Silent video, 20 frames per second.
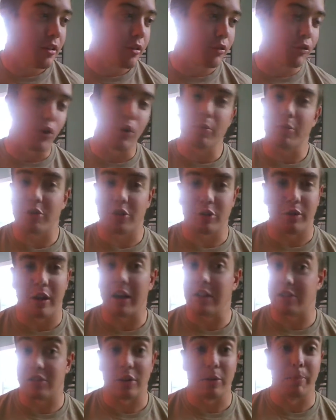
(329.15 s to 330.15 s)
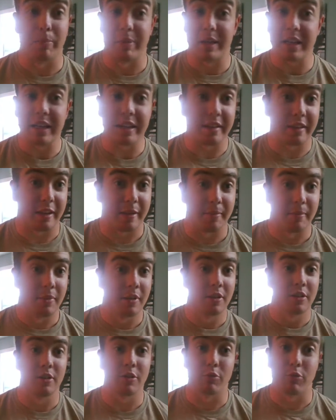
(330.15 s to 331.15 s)
throw them to the ground, start beating them,
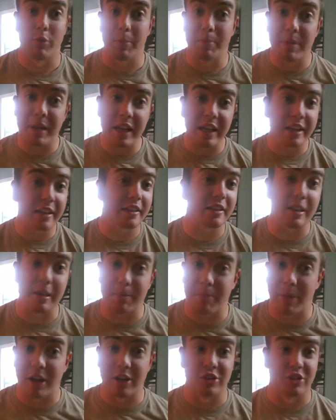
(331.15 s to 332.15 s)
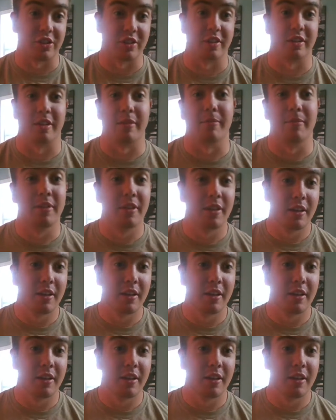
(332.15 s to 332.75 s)
repeatedly punching them